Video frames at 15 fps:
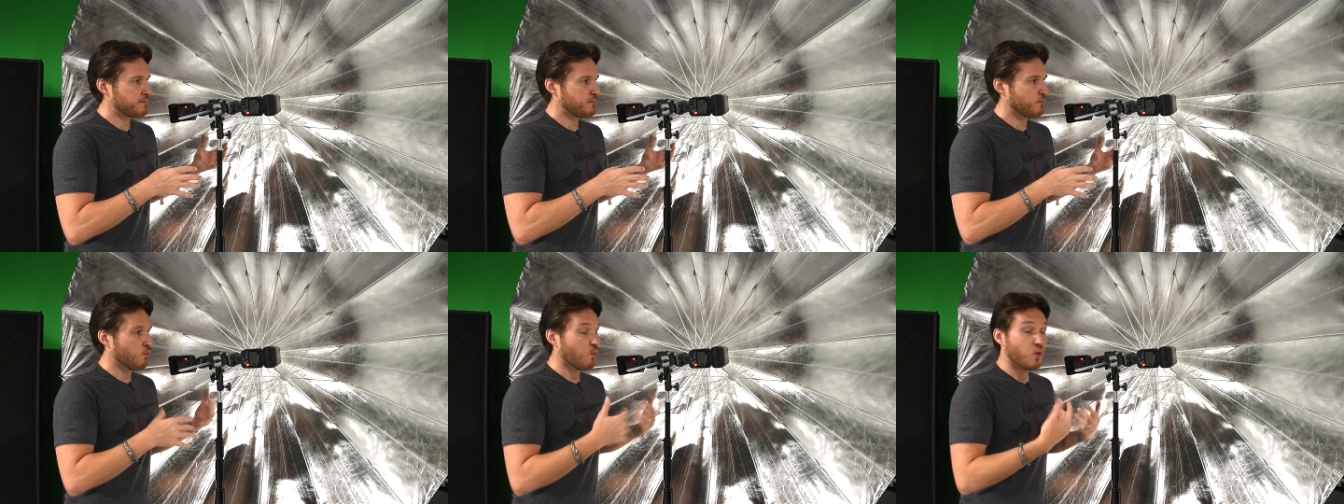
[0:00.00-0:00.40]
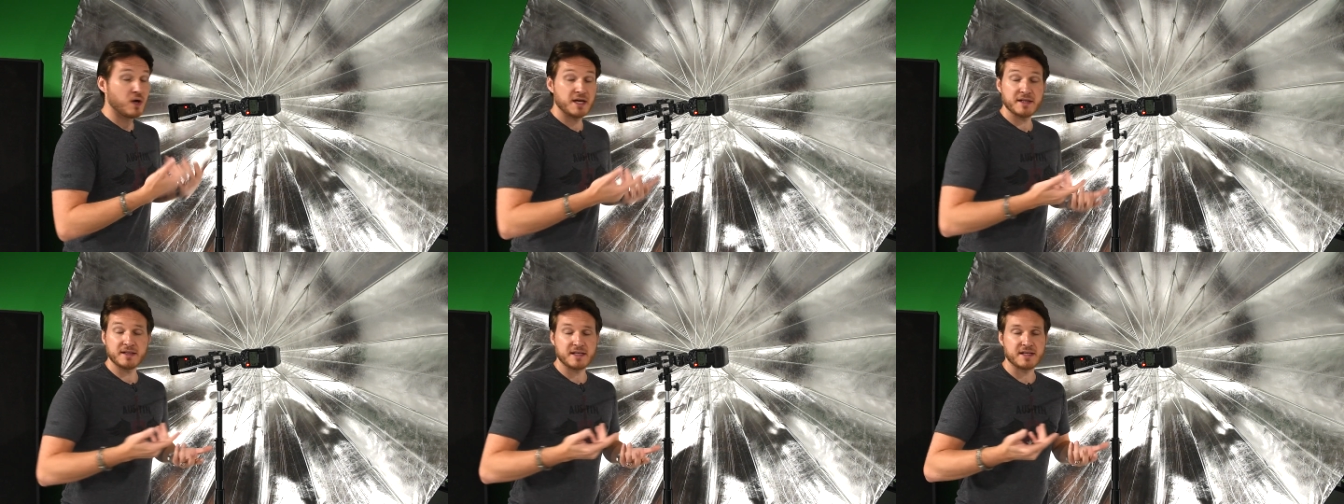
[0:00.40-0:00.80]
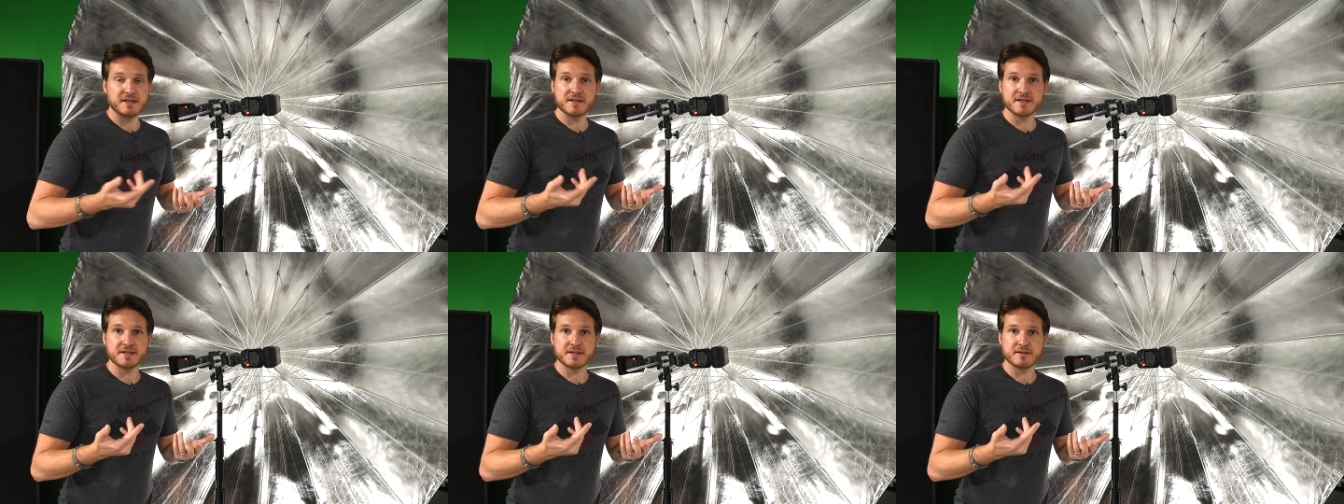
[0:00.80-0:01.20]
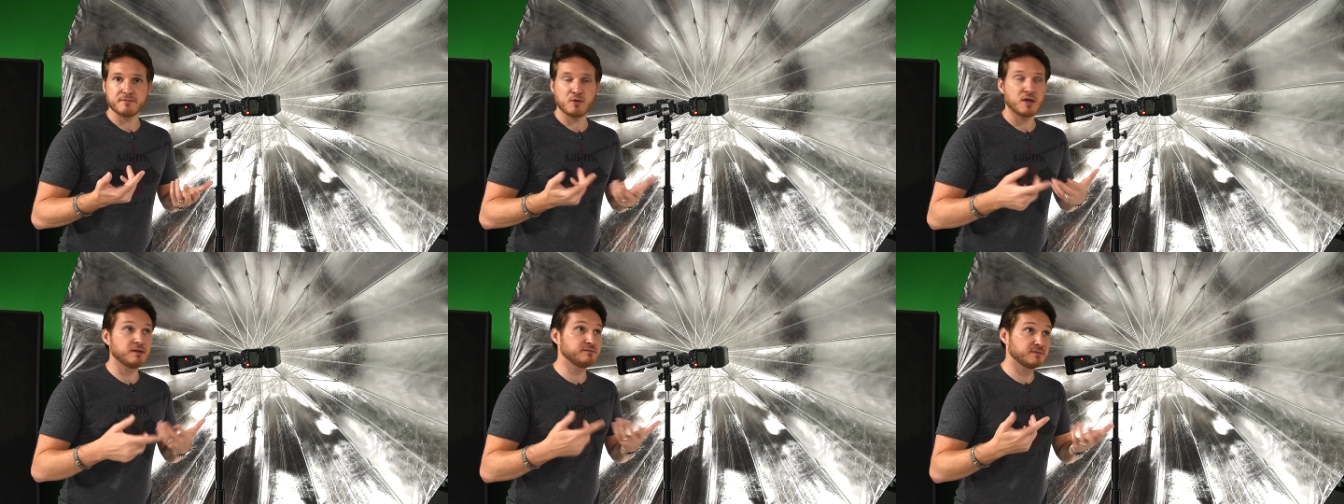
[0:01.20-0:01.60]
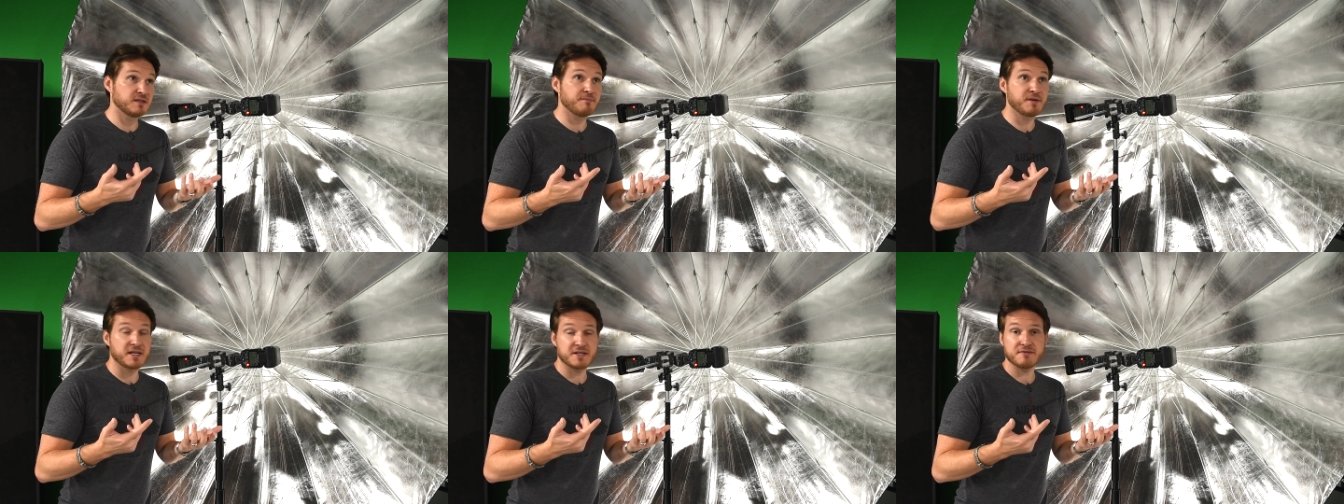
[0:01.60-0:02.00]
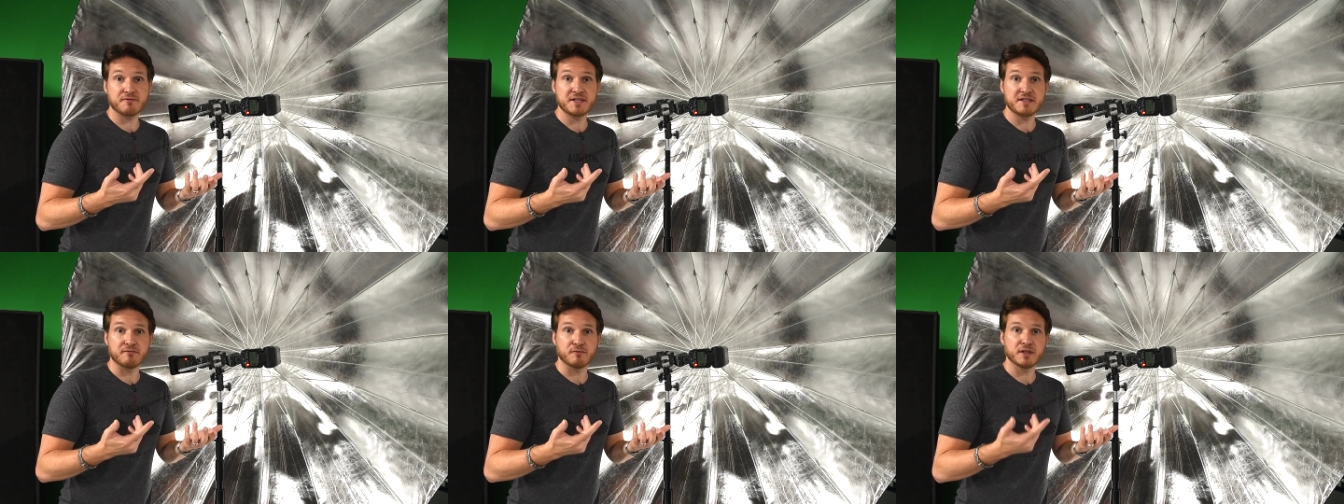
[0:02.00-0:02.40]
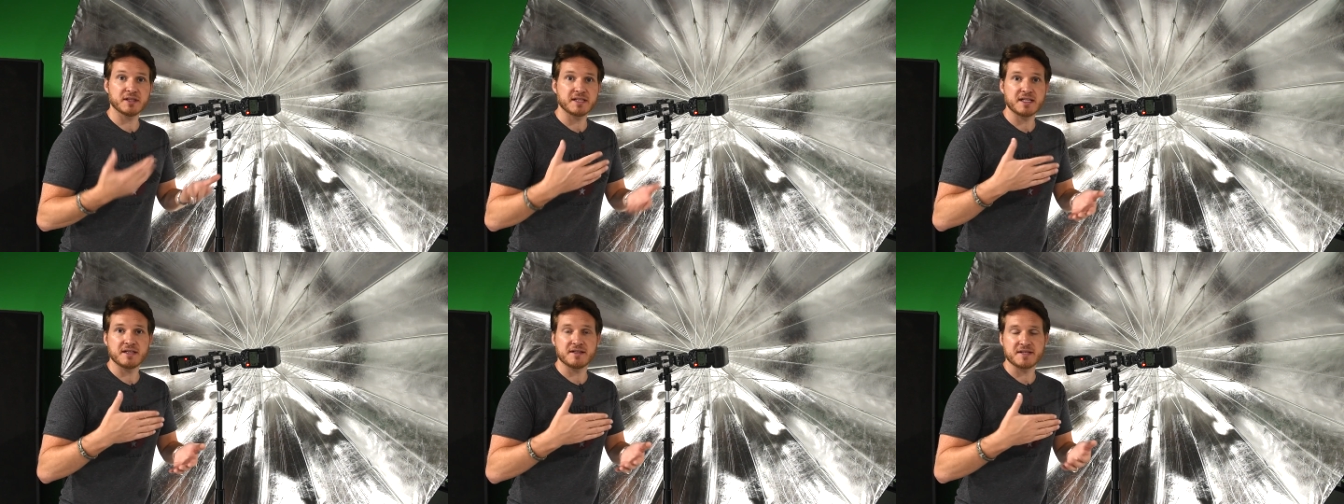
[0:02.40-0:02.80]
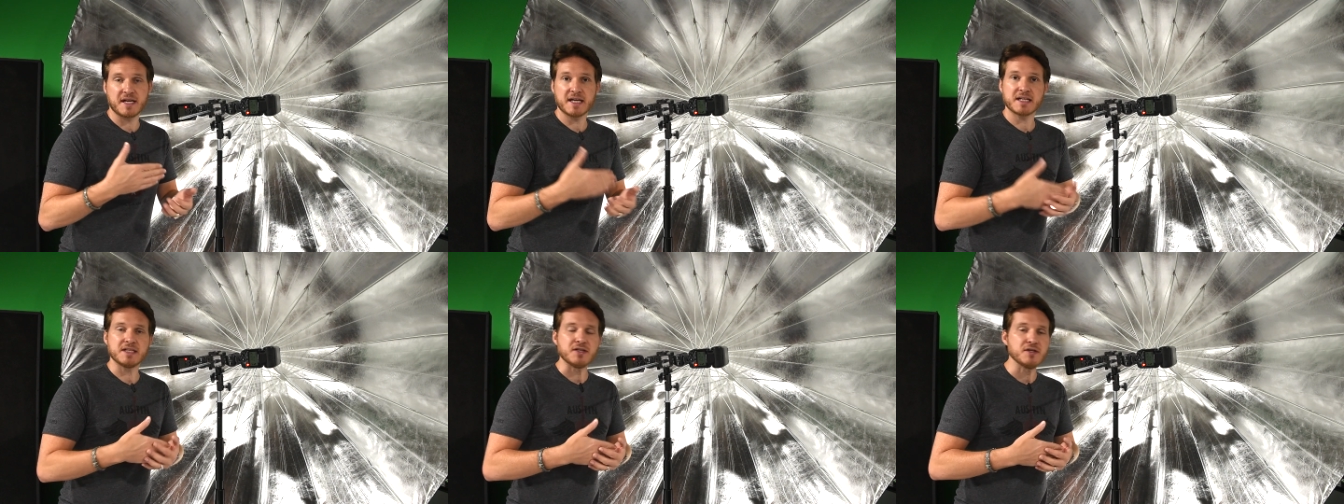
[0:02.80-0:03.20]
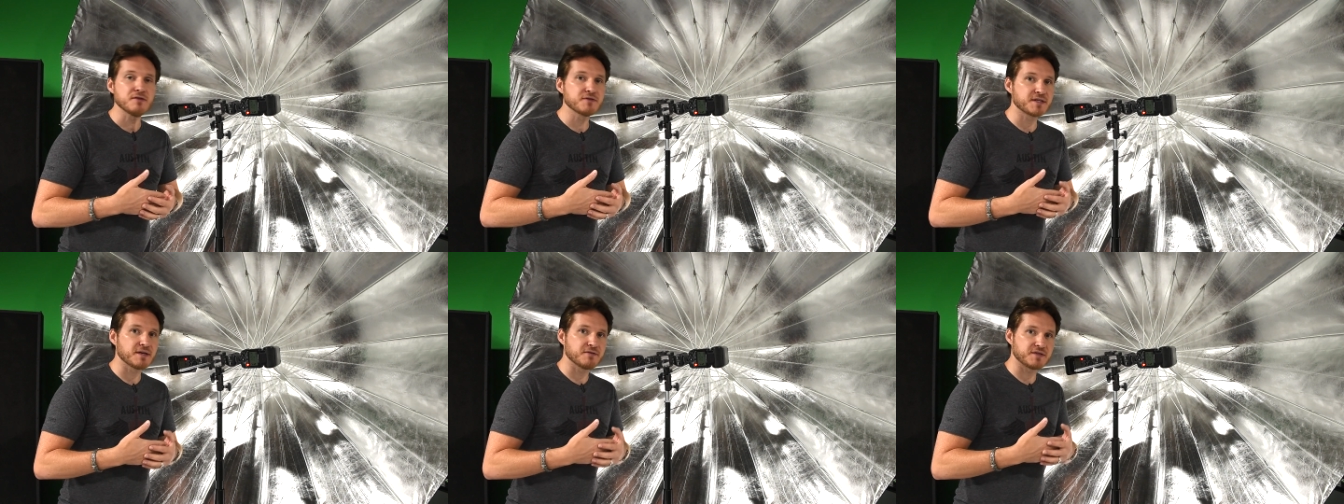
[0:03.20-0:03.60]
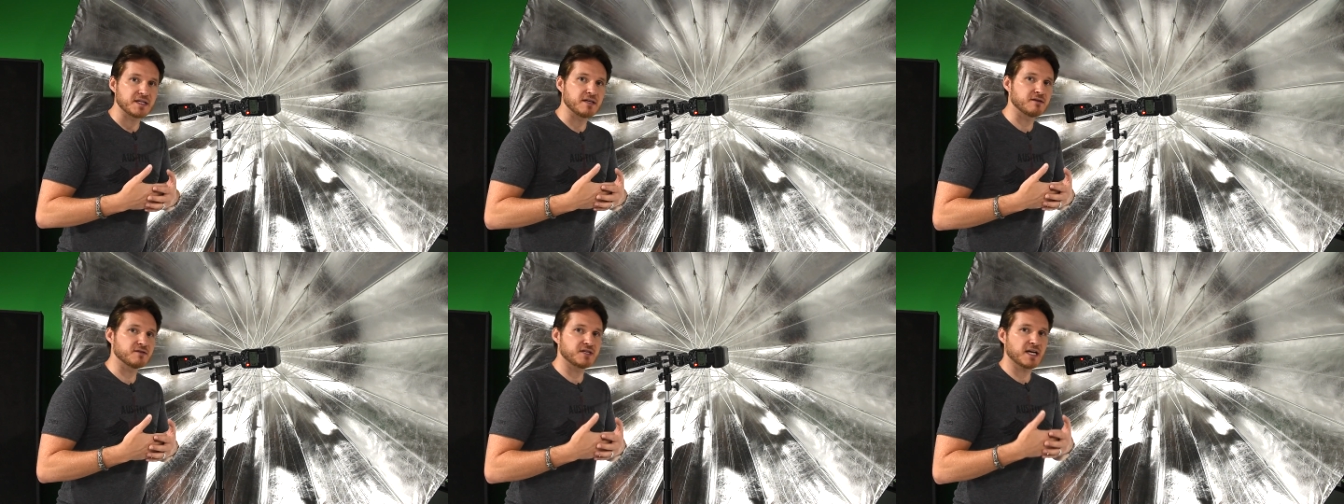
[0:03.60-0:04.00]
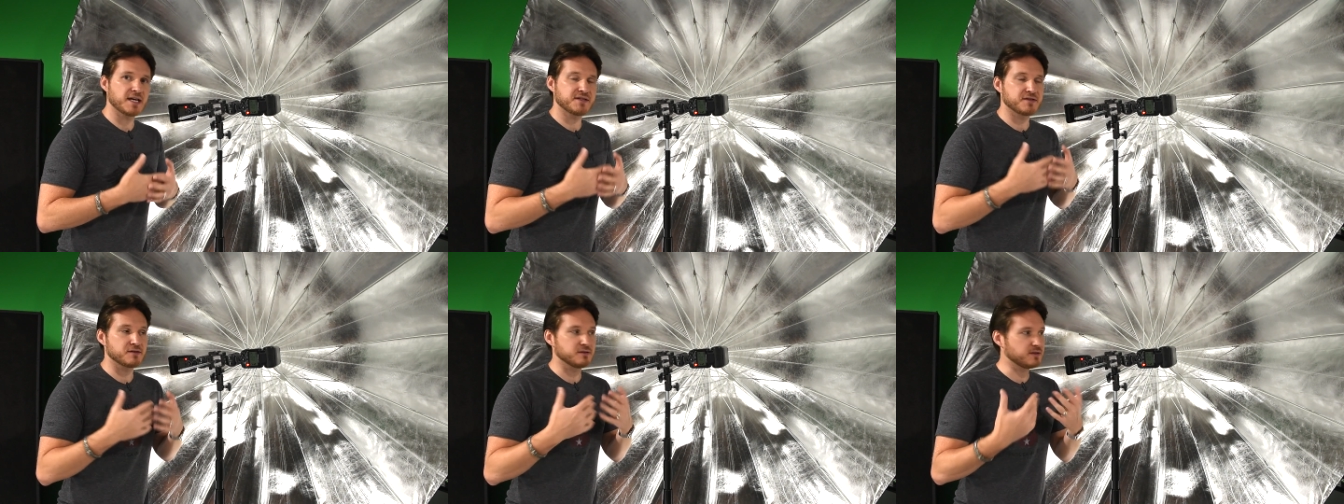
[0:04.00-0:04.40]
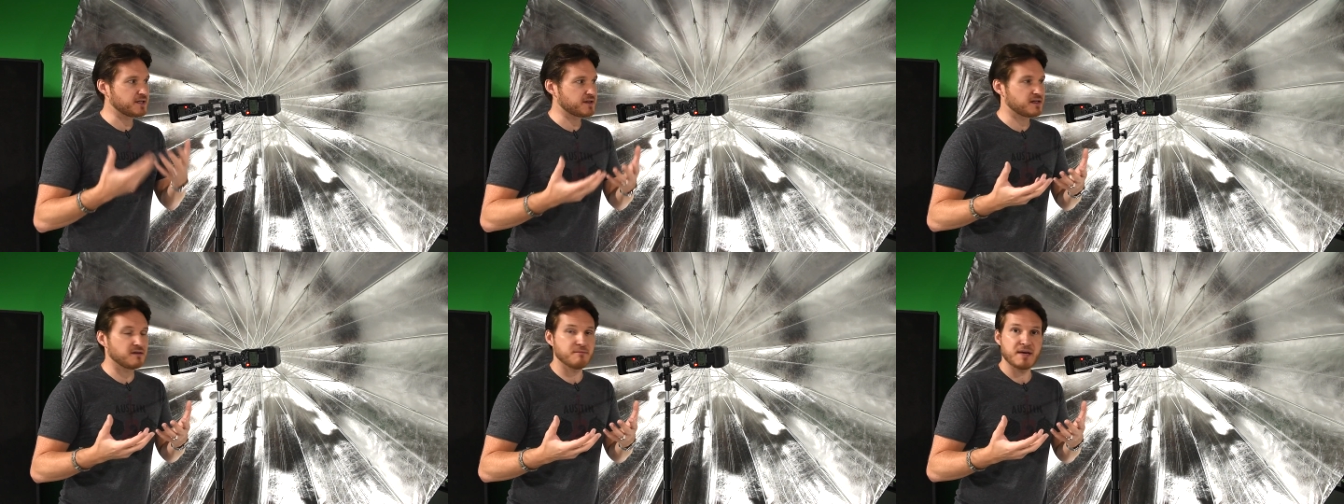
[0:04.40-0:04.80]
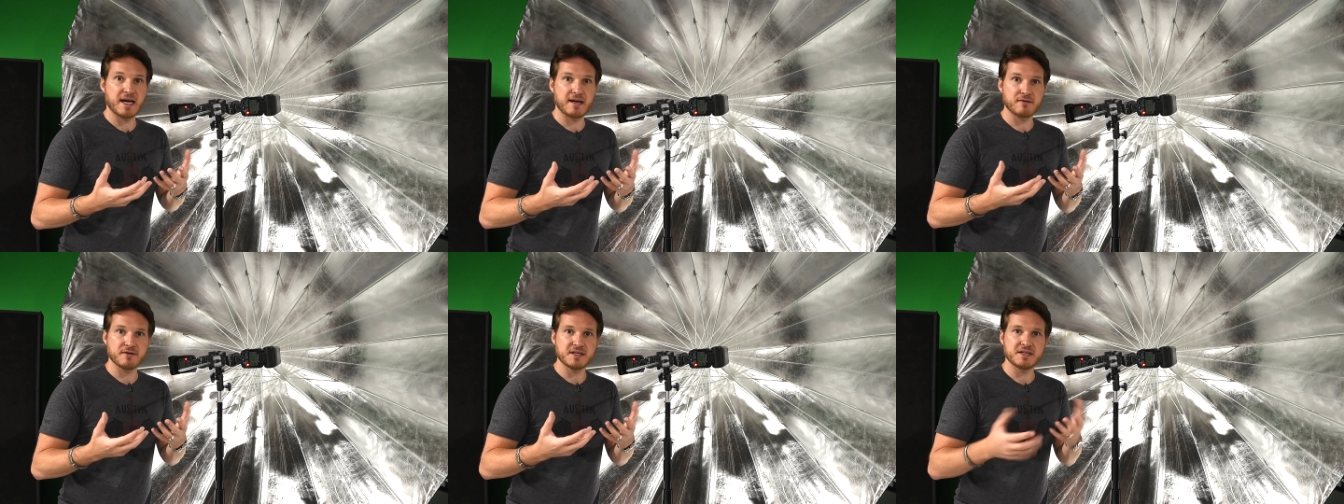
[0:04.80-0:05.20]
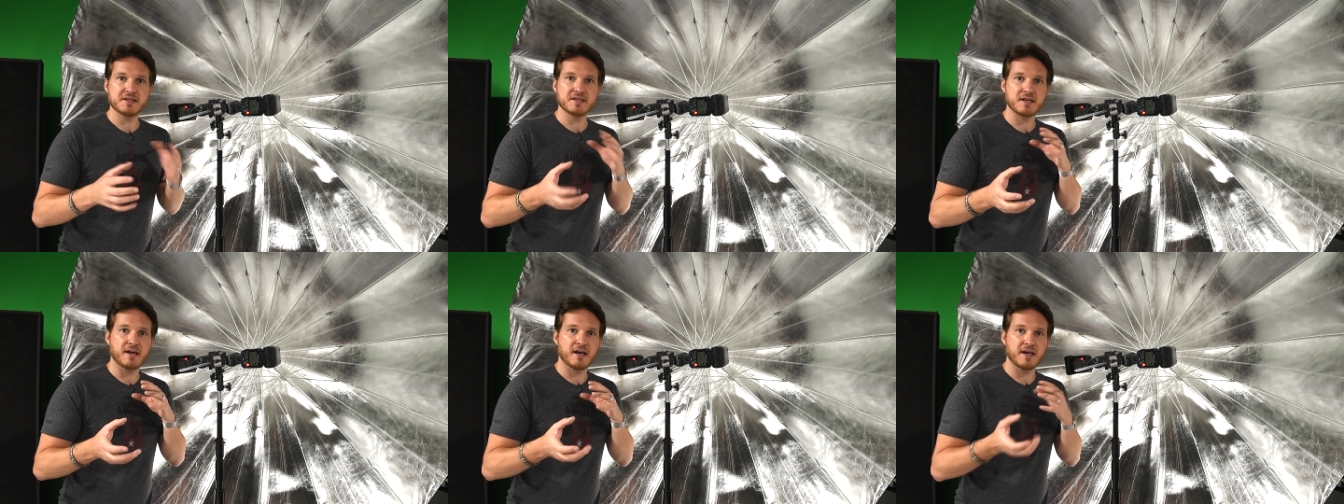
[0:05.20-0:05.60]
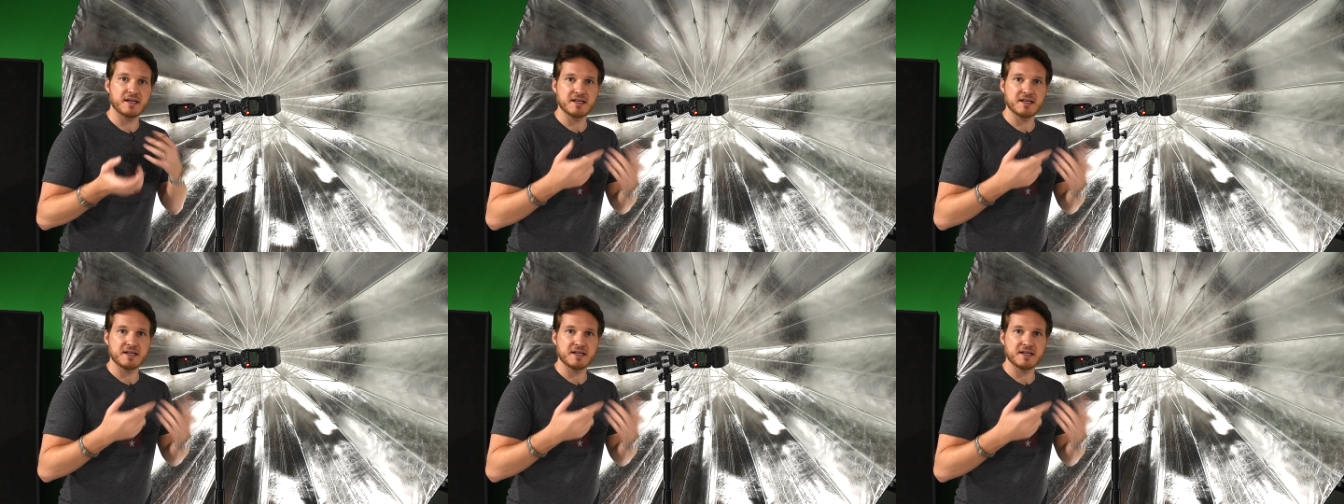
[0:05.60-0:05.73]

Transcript: one is, well, the biggest reason really is I can use those Energizer lithium batteries uh,